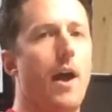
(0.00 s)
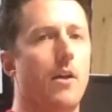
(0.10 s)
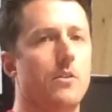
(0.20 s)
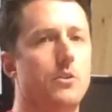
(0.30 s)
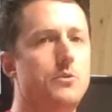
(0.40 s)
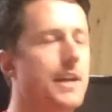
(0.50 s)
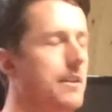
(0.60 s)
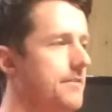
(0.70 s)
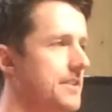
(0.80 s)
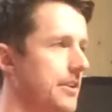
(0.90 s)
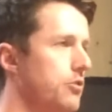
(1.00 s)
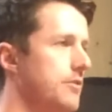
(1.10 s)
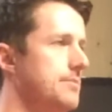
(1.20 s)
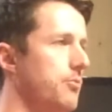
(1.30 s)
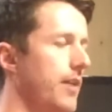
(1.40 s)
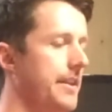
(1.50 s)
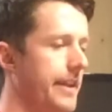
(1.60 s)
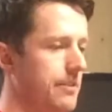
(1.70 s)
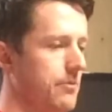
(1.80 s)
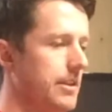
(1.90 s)
well? Who deadlifts in a crisp
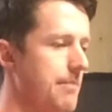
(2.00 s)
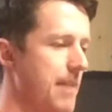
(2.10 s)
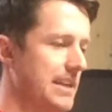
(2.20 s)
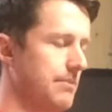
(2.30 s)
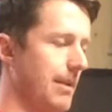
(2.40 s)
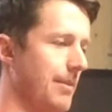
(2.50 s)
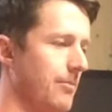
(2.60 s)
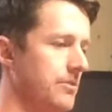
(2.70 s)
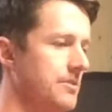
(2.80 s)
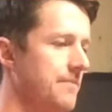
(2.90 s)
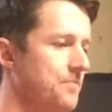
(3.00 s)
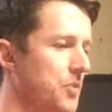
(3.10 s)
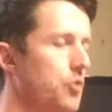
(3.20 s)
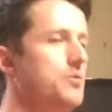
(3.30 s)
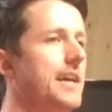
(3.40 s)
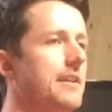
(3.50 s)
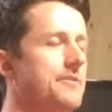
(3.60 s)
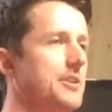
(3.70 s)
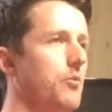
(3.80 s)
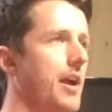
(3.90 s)
way that I can relate back to my members? Who
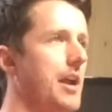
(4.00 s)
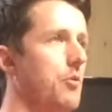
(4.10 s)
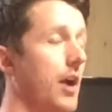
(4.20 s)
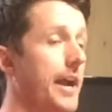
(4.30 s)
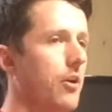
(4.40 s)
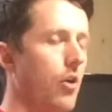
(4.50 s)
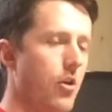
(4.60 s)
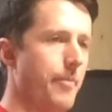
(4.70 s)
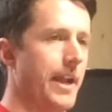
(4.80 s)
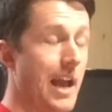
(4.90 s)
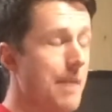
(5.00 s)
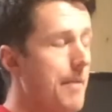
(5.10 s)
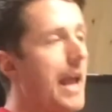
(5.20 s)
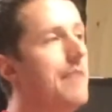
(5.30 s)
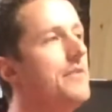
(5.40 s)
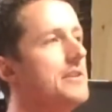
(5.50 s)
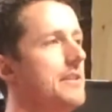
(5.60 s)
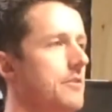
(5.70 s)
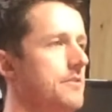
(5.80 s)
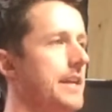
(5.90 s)
deadlifts in a way where I go, oh man, I am
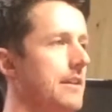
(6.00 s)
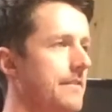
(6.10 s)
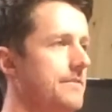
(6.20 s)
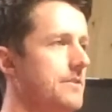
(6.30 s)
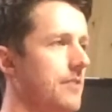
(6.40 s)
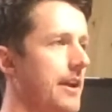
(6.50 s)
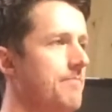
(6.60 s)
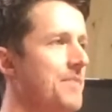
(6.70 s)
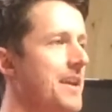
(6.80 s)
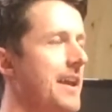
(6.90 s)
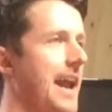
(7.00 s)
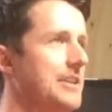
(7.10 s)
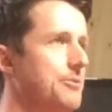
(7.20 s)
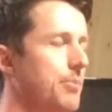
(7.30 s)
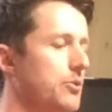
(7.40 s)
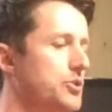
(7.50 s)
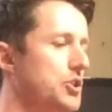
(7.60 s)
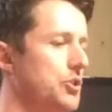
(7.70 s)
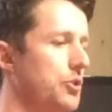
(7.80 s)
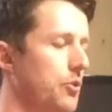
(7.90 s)
envious of their deadlift, right? Yeah. As
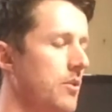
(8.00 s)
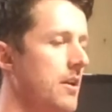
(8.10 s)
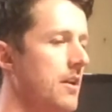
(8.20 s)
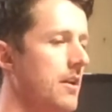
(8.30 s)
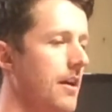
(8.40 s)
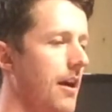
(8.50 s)
opposed to